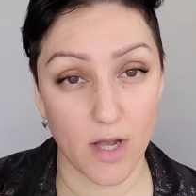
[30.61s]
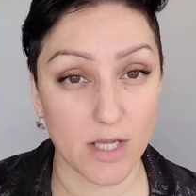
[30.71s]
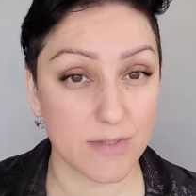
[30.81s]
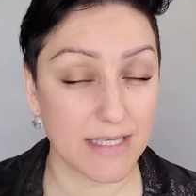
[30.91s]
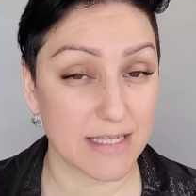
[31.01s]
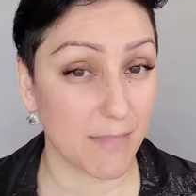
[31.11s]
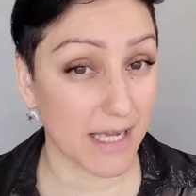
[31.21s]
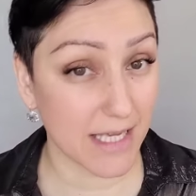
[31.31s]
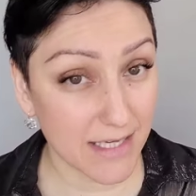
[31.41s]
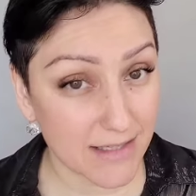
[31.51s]
I use these in
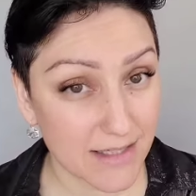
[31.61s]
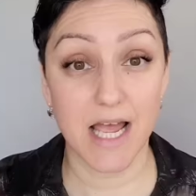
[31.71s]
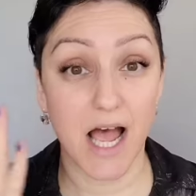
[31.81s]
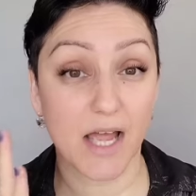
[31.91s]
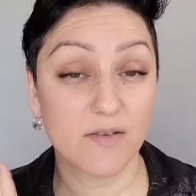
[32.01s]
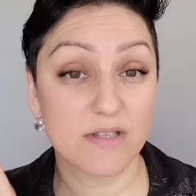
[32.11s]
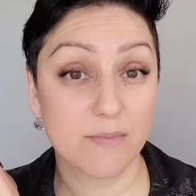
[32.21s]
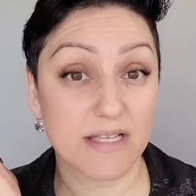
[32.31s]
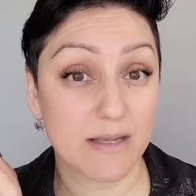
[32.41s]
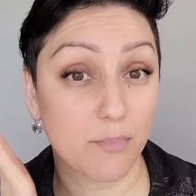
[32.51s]
my kit. I use
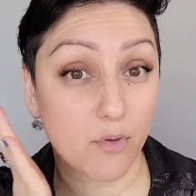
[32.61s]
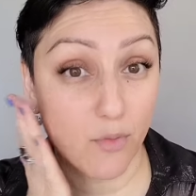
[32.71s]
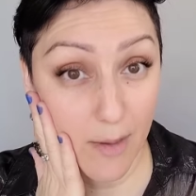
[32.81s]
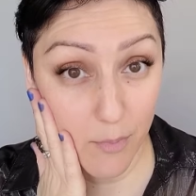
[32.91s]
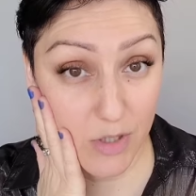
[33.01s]
them as a prep,